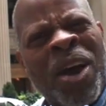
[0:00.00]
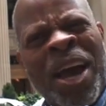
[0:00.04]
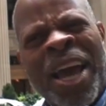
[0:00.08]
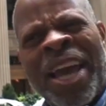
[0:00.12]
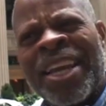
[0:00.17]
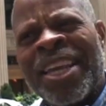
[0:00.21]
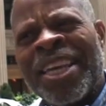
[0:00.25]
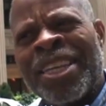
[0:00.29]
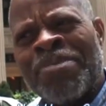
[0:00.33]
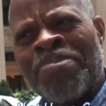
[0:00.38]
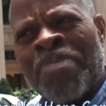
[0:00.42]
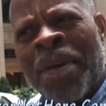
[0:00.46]

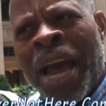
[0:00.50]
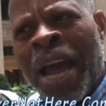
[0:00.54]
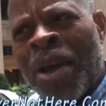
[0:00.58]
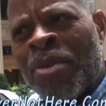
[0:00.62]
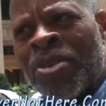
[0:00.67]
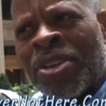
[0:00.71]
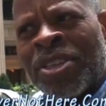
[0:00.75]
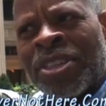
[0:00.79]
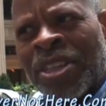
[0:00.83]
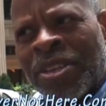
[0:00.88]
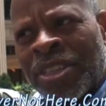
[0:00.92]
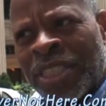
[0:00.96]
Right. His mind
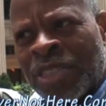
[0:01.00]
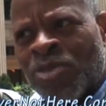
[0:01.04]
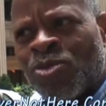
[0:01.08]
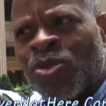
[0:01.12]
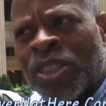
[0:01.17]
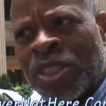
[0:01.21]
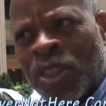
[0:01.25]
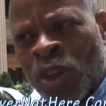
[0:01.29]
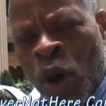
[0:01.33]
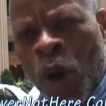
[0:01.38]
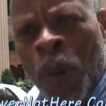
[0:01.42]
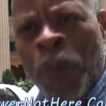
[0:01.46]

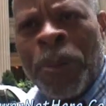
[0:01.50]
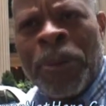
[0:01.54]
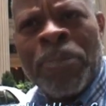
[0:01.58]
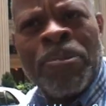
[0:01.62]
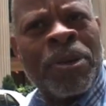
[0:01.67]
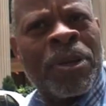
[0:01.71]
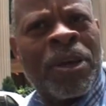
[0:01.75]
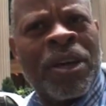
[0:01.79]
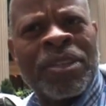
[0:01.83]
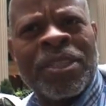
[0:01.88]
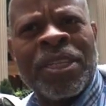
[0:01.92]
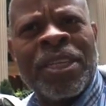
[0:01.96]
was open
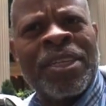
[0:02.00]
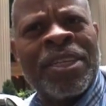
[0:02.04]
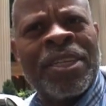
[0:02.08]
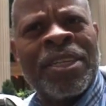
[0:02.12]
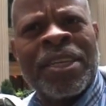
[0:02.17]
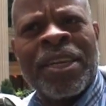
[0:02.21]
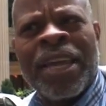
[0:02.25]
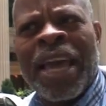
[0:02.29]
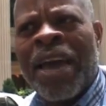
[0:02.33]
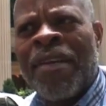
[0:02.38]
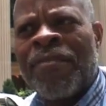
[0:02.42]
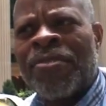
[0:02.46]
because he
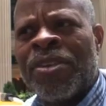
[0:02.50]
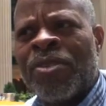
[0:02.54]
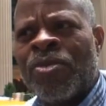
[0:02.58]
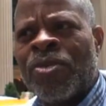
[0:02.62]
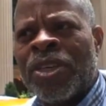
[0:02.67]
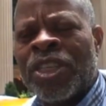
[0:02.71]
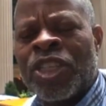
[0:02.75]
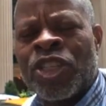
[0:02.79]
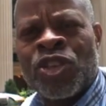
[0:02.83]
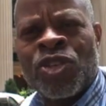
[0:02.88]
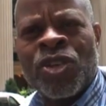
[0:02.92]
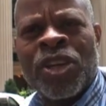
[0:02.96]
didn't have the
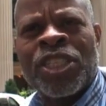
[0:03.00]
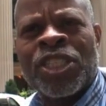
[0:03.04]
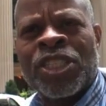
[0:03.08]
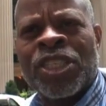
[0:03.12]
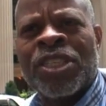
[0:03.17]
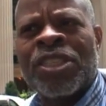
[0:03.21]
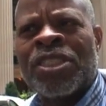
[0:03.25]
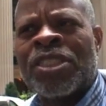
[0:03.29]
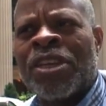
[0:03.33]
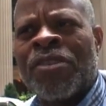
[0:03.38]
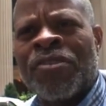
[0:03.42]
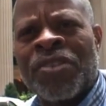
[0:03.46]

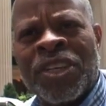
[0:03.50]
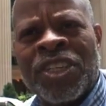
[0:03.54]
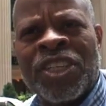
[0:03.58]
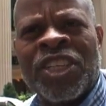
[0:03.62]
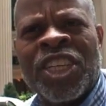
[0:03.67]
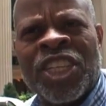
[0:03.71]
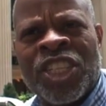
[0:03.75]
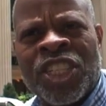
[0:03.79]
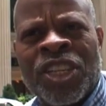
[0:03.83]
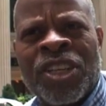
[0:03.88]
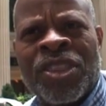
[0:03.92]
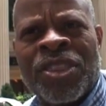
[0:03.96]
restrictions of
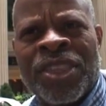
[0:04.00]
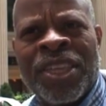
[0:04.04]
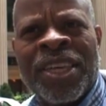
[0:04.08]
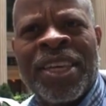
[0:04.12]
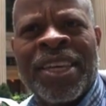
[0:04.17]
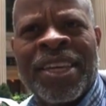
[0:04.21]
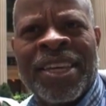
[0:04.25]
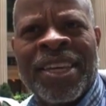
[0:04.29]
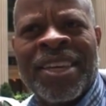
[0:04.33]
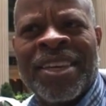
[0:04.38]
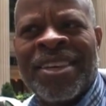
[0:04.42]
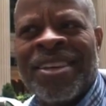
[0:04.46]
conditioned
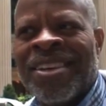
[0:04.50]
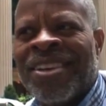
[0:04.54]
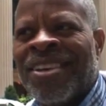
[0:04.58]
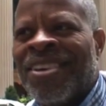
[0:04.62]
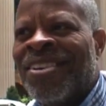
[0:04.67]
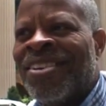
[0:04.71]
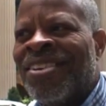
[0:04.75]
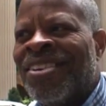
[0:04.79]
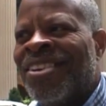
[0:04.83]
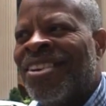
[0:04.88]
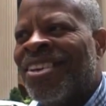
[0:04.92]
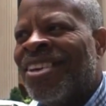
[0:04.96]
thinking, you
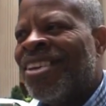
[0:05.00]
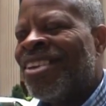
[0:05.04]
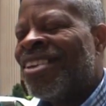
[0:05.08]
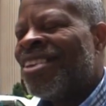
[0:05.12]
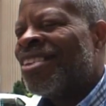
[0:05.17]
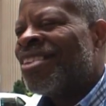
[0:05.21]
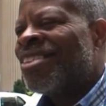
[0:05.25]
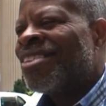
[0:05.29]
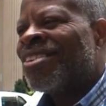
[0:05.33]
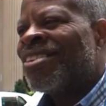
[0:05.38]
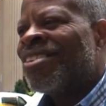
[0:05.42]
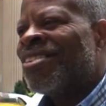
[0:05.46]
know?
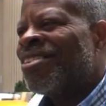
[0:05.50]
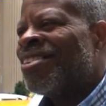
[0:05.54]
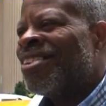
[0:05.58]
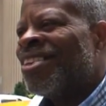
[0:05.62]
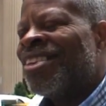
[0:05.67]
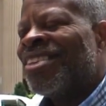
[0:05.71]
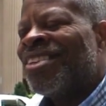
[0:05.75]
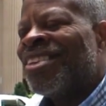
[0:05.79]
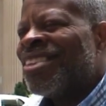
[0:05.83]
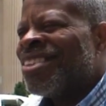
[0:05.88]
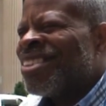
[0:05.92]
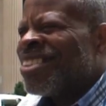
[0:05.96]
So
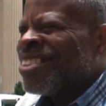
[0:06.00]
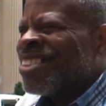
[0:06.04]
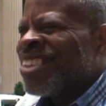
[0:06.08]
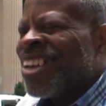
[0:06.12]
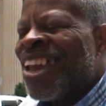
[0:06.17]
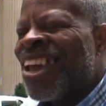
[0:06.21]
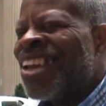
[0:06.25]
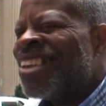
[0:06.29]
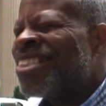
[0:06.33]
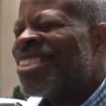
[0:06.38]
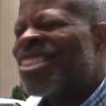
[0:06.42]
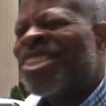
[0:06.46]
it just
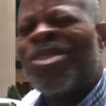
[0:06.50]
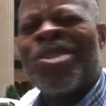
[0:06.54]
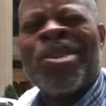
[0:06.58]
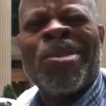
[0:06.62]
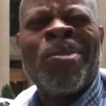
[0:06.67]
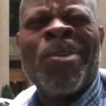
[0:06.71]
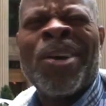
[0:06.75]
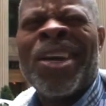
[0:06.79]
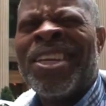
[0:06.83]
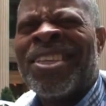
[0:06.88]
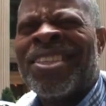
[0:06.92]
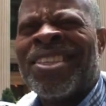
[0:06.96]
changes you
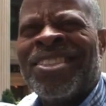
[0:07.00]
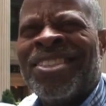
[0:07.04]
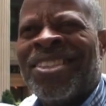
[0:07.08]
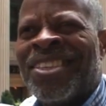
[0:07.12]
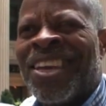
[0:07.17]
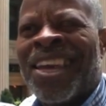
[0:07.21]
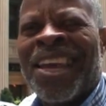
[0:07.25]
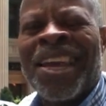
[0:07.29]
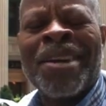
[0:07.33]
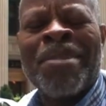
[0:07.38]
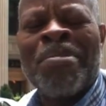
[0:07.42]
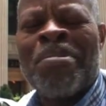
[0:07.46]
in ways that you
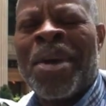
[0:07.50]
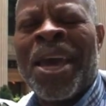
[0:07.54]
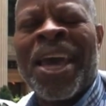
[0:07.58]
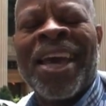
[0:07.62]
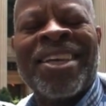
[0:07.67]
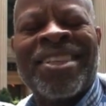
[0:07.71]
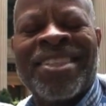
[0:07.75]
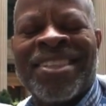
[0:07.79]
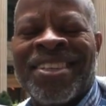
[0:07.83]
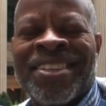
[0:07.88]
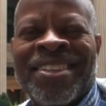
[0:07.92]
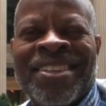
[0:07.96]
can't
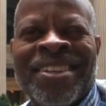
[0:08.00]
imagine,